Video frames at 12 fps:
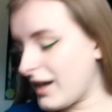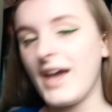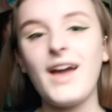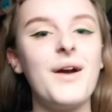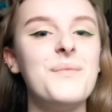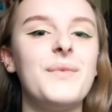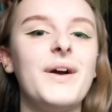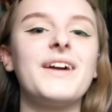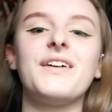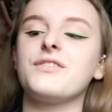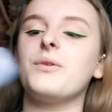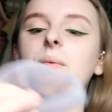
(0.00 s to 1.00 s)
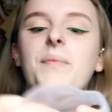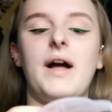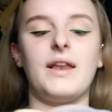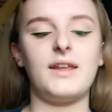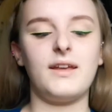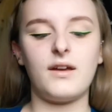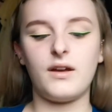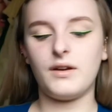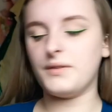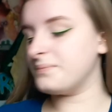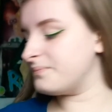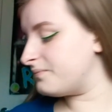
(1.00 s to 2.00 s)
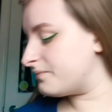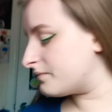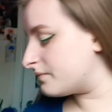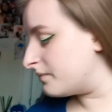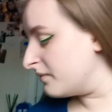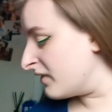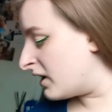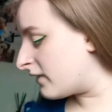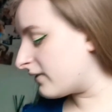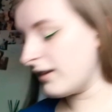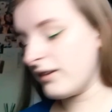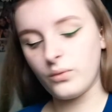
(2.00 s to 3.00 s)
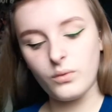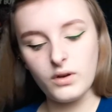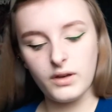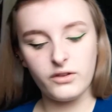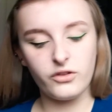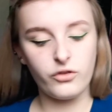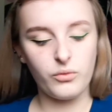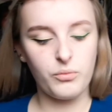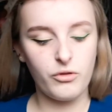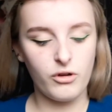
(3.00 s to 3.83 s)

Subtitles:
Okay, I'm back. I've got my palette. This one is just from